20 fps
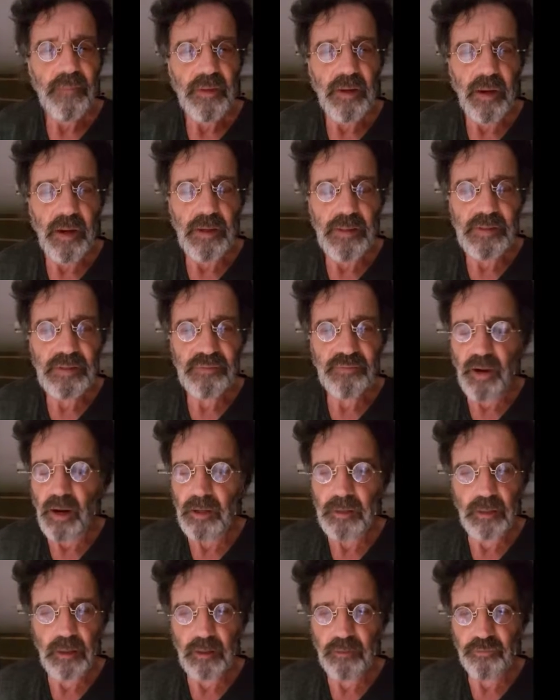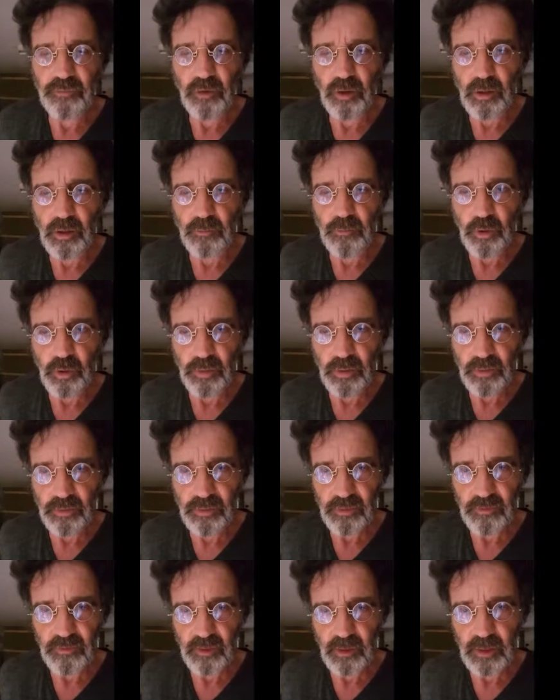All was full of
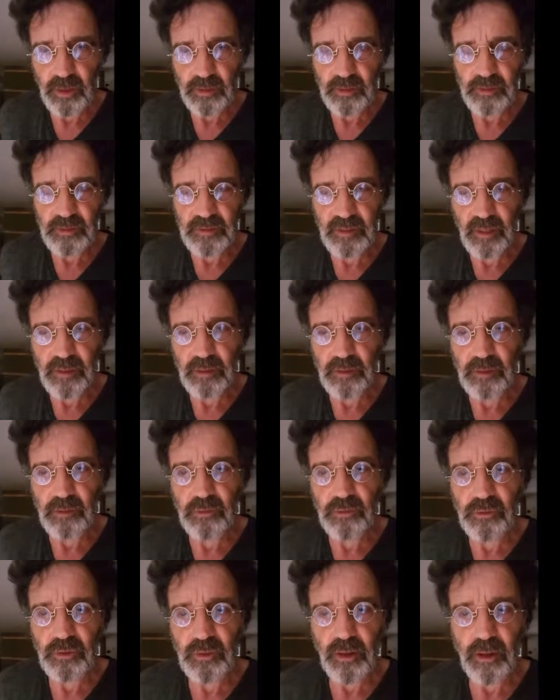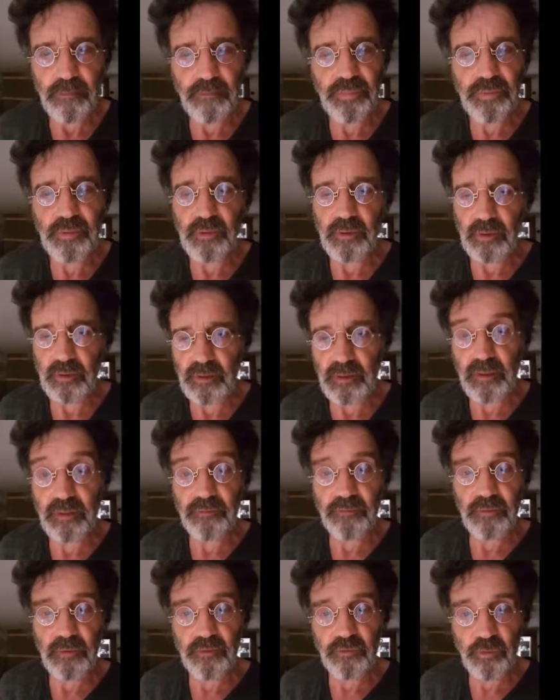furniture, full of old things. I had
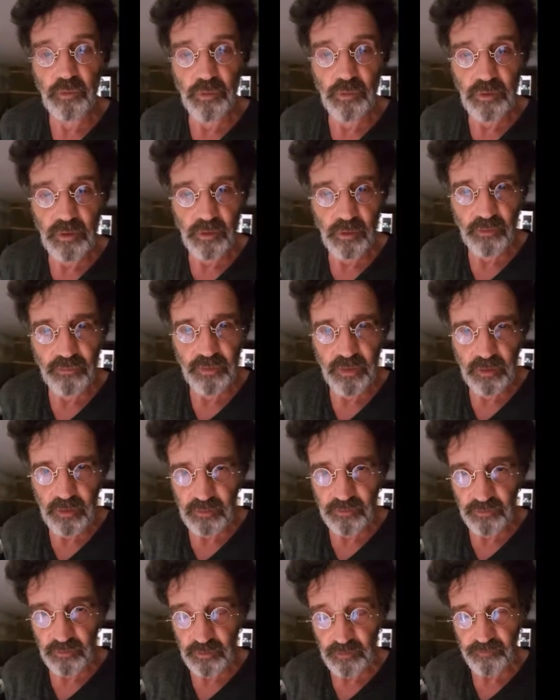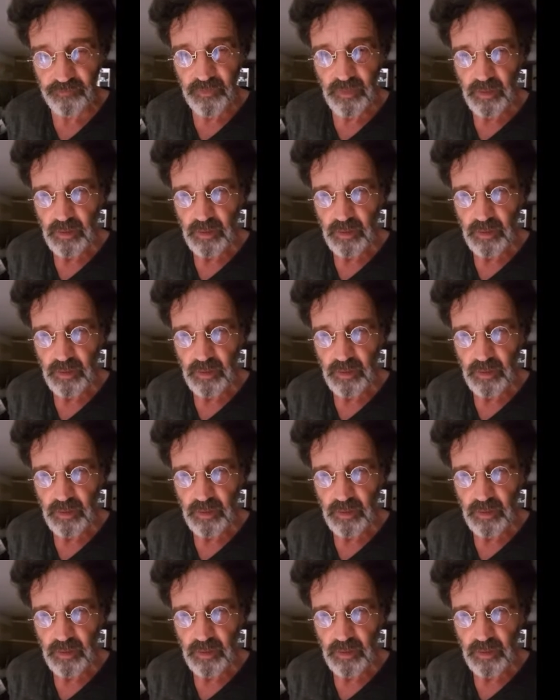found the broken wing.